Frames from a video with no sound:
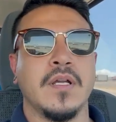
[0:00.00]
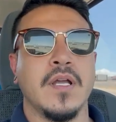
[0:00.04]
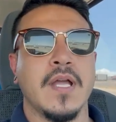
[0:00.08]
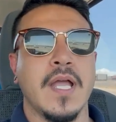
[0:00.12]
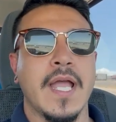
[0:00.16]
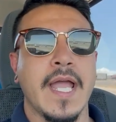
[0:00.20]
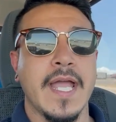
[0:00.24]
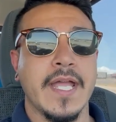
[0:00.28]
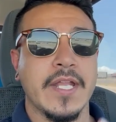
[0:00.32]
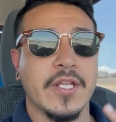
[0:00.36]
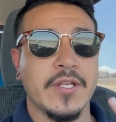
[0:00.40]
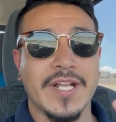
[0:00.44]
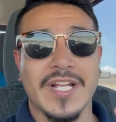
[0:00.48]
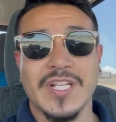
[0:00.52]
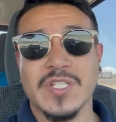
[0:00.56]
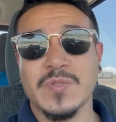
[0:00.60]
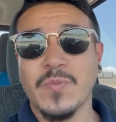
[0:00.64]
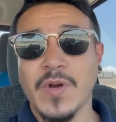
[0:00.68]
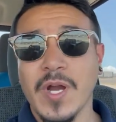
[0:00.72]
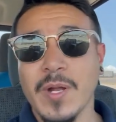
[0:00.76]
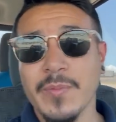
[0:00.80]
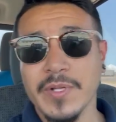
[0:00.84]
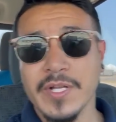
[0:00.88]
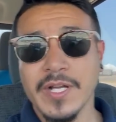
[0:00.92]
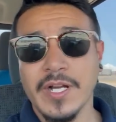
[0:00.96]
And you guys
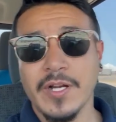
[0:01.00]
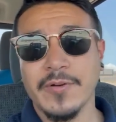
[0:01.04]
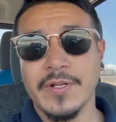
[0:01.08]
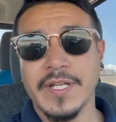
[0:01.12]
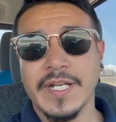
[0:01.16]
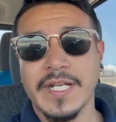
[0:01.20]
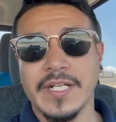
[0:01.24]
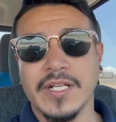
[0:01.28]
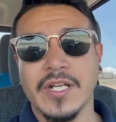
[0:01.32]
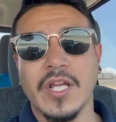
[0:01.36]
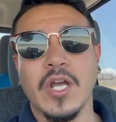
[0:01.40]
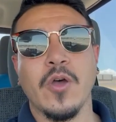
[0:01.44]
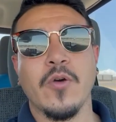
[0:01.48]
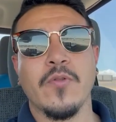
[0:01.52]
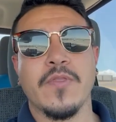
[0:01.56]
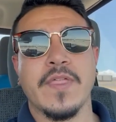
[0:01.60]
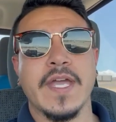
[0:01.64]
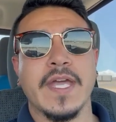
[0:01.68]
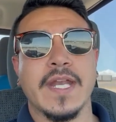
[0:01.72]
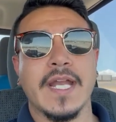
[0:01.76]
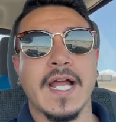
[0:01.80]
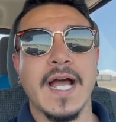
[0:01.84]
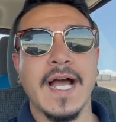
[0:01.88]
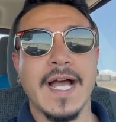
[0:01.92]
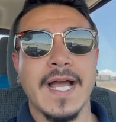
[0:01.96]
probably already know that
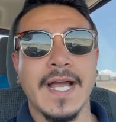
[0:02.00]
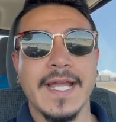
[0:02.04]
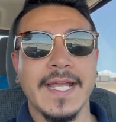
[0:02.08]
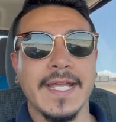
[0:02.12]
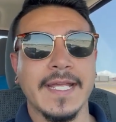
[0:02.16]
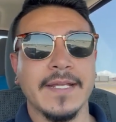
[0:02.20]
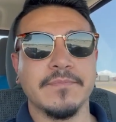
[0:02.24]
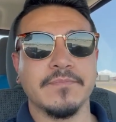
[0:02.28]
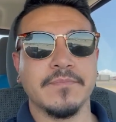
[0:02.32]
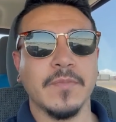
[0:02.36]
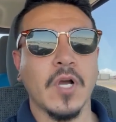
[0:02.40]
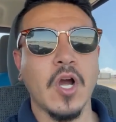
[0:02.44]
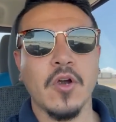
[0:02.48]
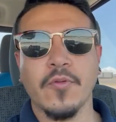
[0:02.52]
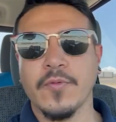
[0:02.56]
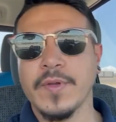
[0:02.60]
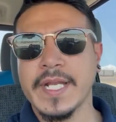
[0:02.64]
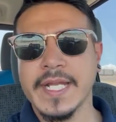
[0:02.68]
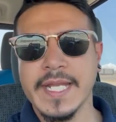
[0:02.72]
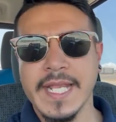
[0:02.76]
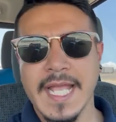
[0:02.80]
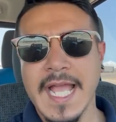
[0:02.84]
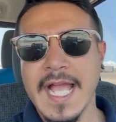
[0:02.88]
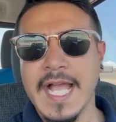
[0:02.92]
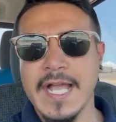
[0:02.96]
I already
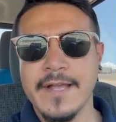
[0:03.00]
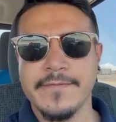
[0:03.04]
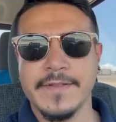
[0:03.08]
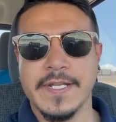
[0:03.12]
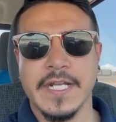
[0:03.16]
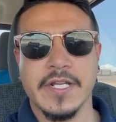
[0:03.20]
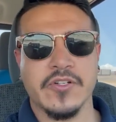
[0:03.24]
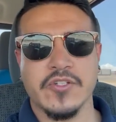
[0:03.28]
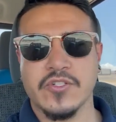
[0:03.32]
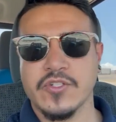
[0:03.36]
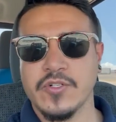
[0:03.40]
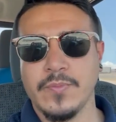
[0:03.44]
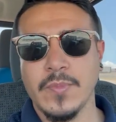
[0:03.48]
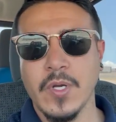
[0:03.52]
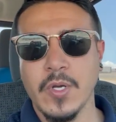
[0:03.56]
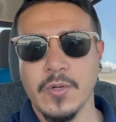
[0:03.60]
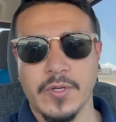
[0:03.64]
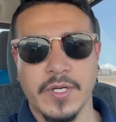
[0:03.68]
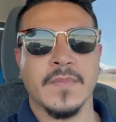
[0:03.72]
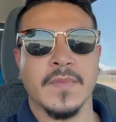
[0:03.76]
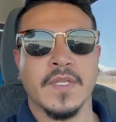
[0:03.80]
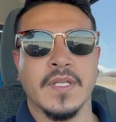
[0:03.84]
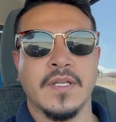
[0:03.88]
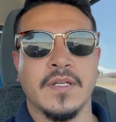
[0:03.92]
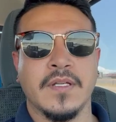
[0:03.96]
have an extra motor.
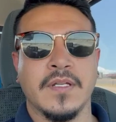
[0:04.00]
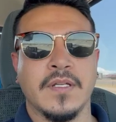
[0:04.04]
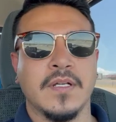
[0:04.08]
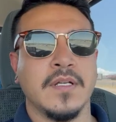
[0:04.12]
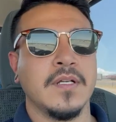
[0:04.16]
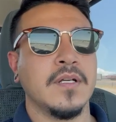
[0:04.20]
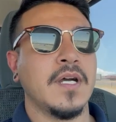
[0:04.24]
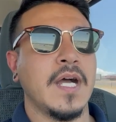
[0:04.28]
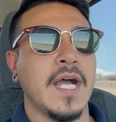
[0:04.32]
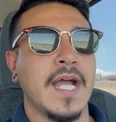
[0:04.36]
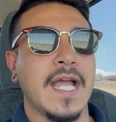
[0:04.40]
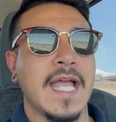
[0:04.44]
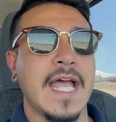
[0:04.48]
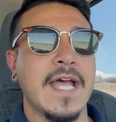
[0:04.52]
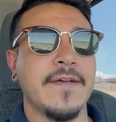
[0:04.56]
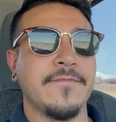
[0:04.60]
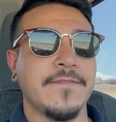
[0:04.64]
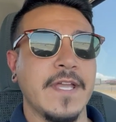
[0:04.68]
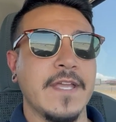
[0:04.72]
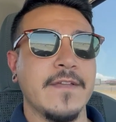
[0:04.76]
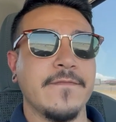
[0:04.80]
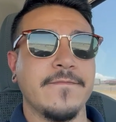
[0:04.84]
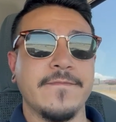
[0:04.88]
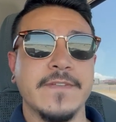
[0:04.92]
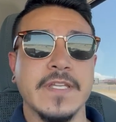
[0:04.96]
I have
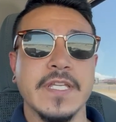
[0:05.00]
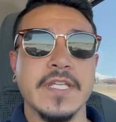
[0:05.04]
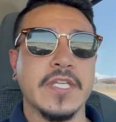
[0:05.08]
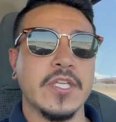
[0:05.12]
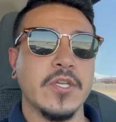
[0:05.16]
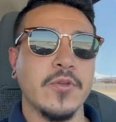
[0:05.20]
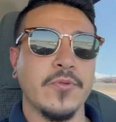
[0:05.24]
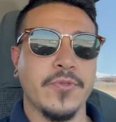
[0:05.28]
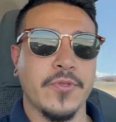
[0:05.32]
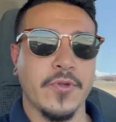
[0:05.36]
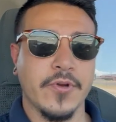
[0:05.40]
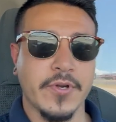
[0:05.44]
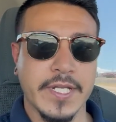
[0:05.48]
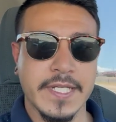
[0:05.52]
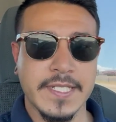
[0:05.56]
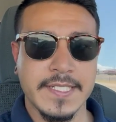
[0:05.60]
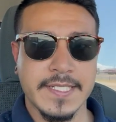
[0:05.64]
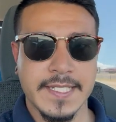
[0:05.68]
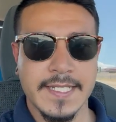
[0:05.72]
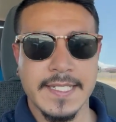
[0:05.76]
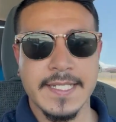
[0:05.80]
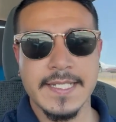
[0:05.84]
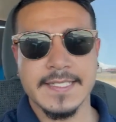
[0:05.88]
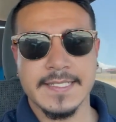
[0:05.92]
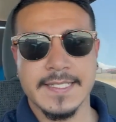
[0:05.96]
a Q50
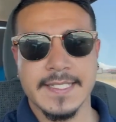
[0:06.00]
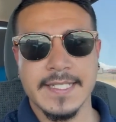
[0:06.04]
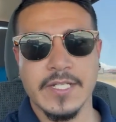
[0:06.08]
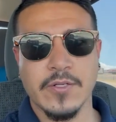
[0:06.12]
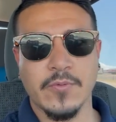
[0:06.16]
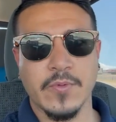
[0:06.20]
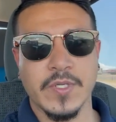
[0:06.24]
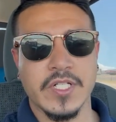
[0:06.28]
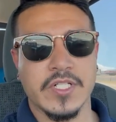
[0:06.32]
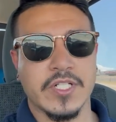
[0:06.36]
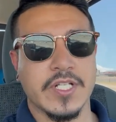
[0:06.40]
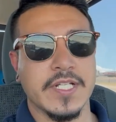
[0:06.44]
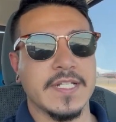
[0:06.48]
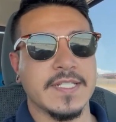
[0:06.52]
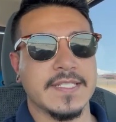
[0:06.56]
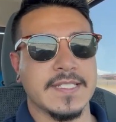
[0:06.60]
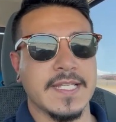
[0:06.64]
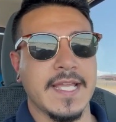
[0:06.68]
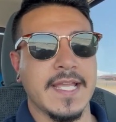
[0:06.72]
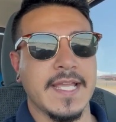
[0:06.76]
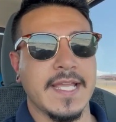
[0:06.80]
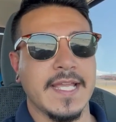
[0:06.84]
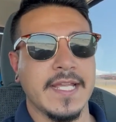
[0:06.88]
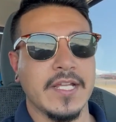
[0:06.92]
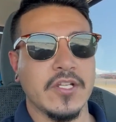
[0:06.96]
DET, which is
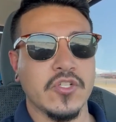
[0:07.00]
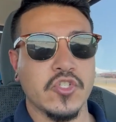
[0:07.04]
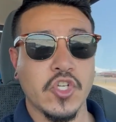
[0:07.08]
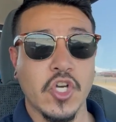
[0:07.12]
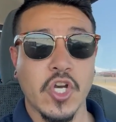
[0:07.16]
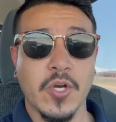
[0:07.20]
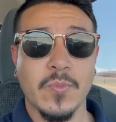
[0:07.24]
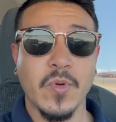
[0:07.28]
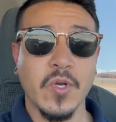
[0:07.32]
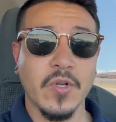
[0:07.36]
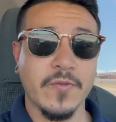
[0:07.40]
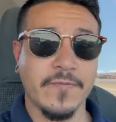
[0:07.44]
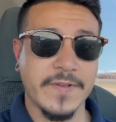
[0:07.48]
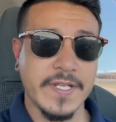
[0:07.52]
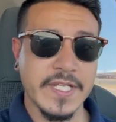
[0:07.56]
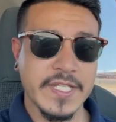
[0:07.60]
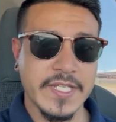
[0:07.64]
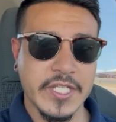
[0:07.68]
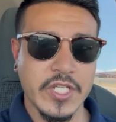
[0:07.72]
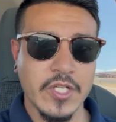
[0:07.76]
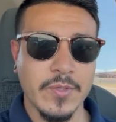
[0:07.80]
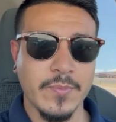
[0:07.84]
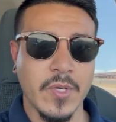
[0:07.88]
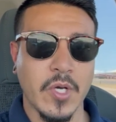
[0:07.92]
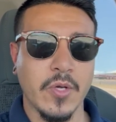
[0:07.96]
a turboed
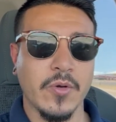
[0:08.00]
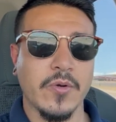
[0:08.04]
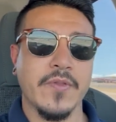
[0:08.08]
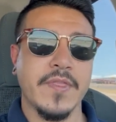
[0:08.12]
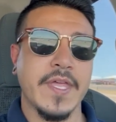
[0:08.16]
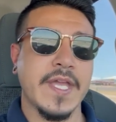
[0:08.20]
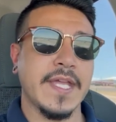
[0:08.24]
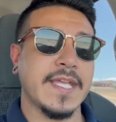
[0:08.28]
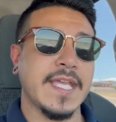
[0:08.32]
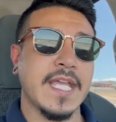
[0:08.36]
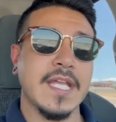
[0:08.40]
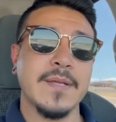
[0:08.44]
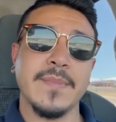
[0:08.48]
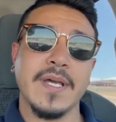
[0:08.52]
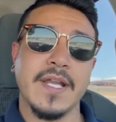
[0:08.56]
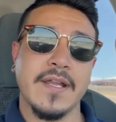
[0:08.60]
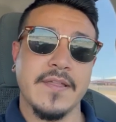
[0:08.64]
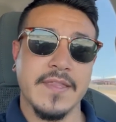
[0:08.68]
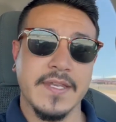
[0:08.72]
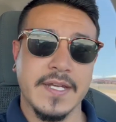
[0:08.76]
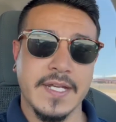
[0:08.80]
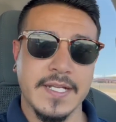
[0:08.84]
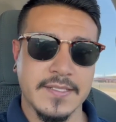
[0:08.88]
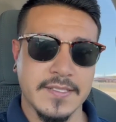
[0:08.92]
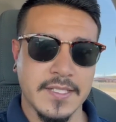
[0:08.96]
VQ motor that came out of the
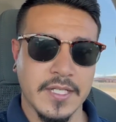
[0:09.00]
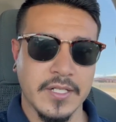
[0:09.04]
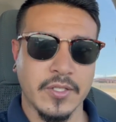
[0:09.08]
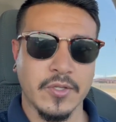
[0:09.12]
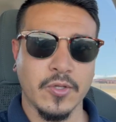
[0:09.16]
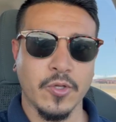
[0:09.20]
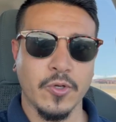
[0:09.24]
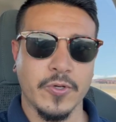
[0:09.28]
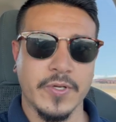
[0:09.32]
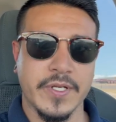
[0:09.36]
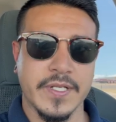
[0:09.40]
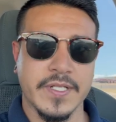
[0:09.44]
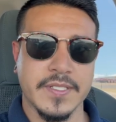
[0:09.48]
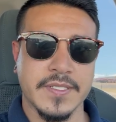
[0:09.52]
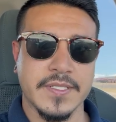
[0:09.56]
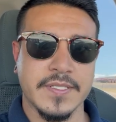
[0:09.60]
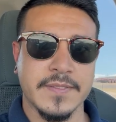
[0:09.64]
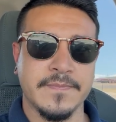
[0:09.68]
Nissan Glorias.